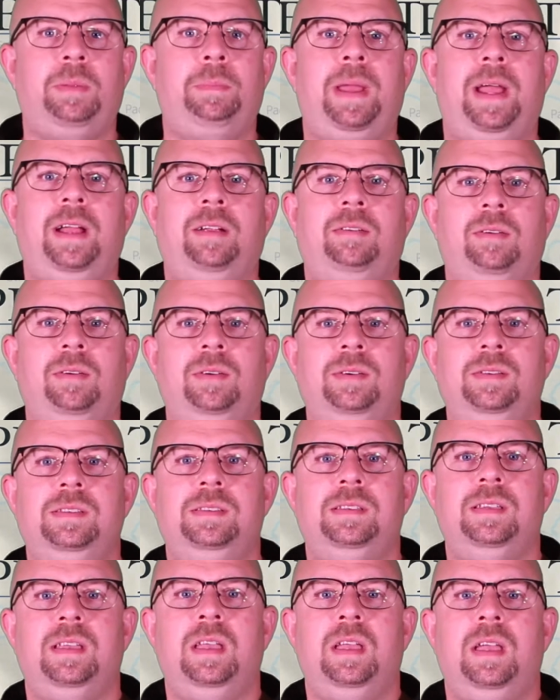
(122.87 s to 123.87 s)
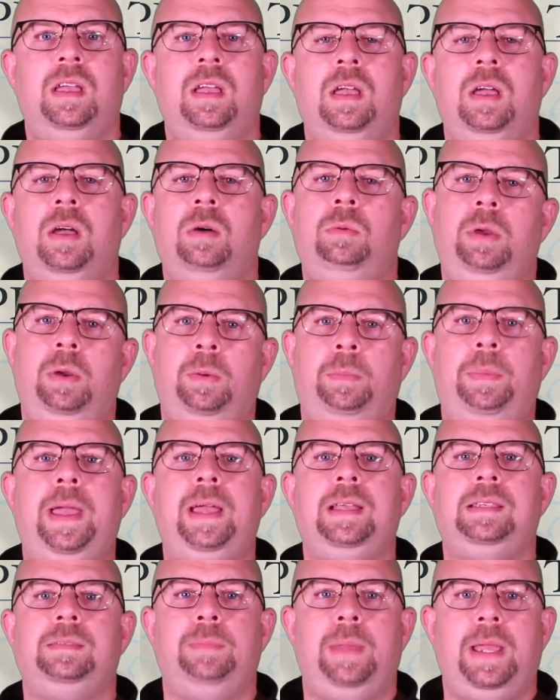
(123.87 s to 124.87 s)
backroads. We will
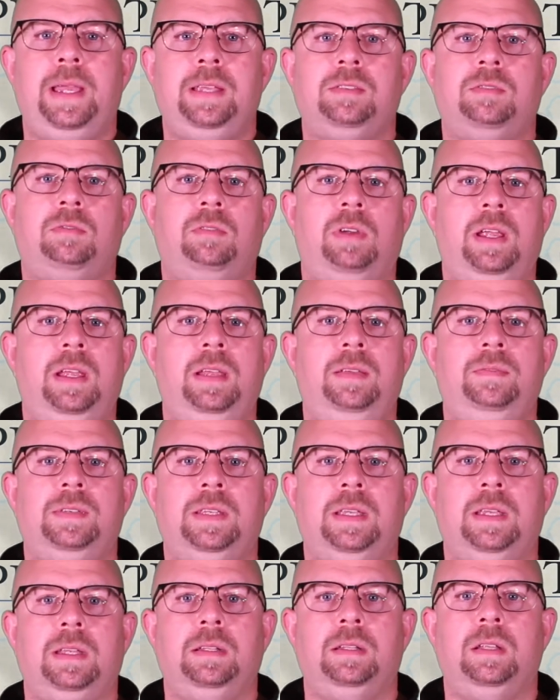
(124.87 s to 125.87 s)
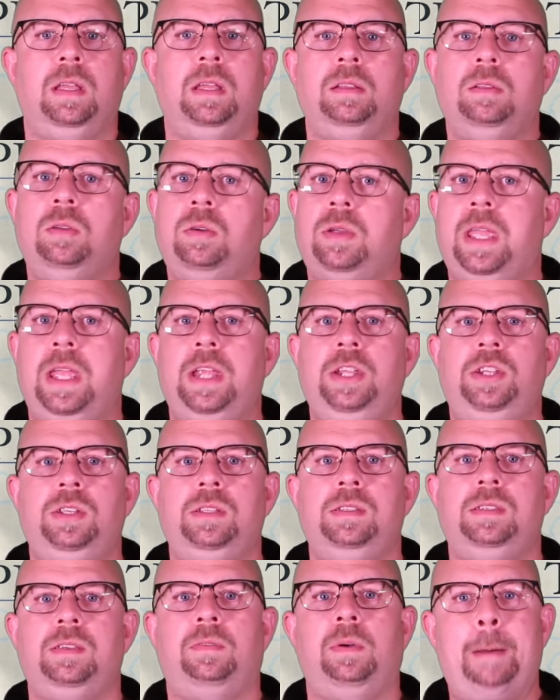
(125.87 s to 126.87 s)
pass mass graves and, and
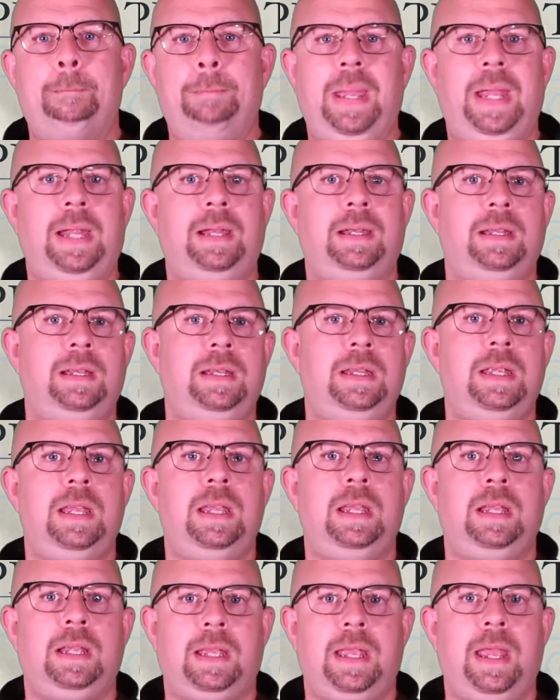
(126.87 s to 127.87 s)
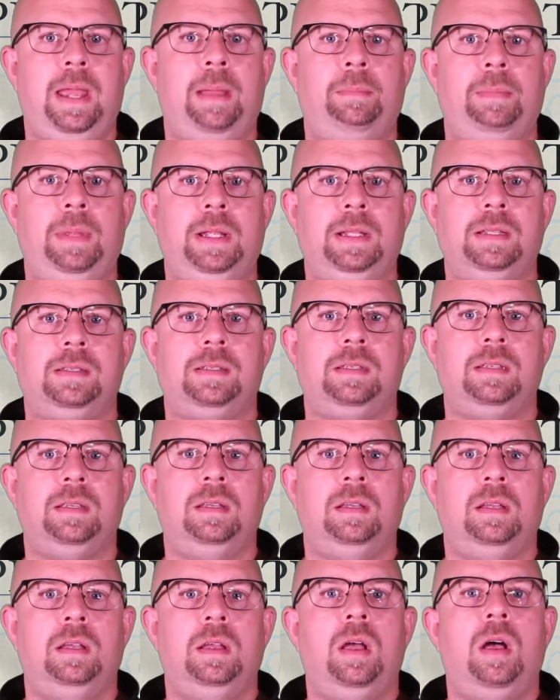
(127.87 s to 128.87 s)
locations of abandoned encampments,
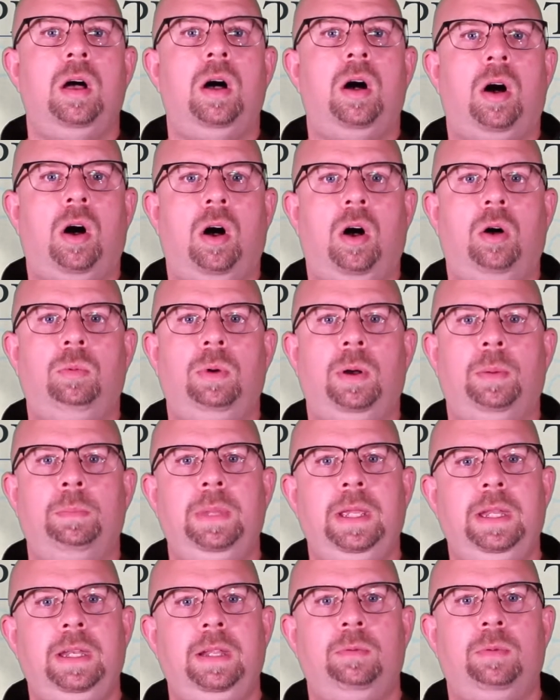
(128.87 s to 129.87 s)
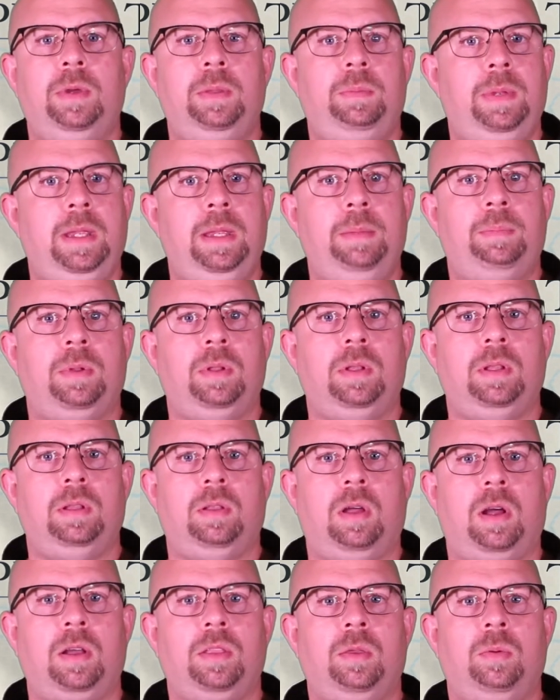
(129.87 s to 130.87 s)
all while meeting with people
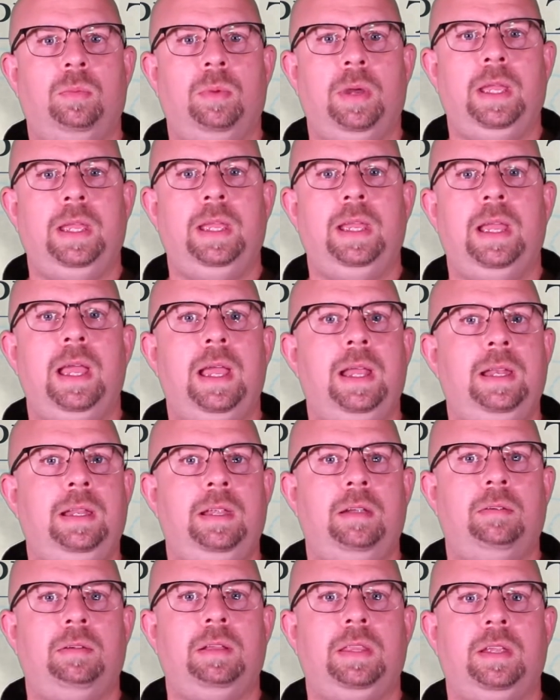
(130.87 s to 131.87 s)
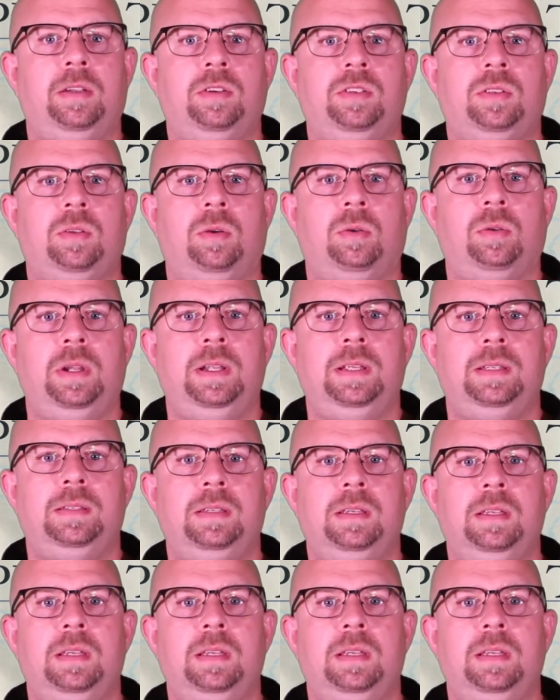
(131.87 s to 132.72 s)
along the way and hearing their stories.